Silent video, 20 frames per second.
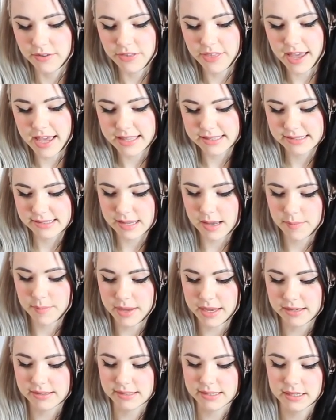That's
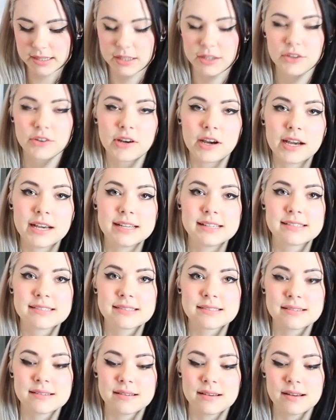amazing. You
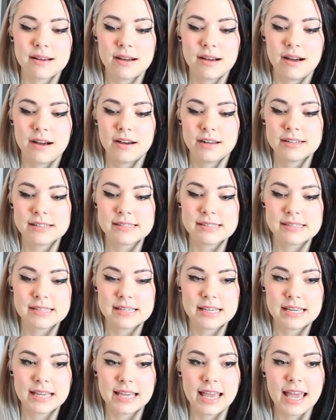guys,
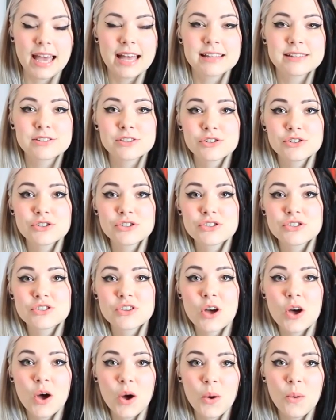honestly, cats are
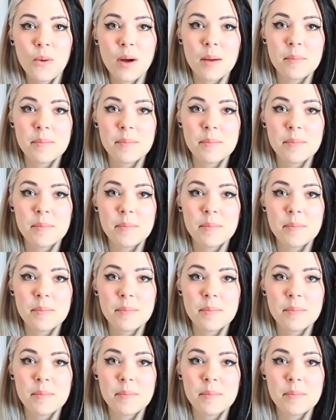so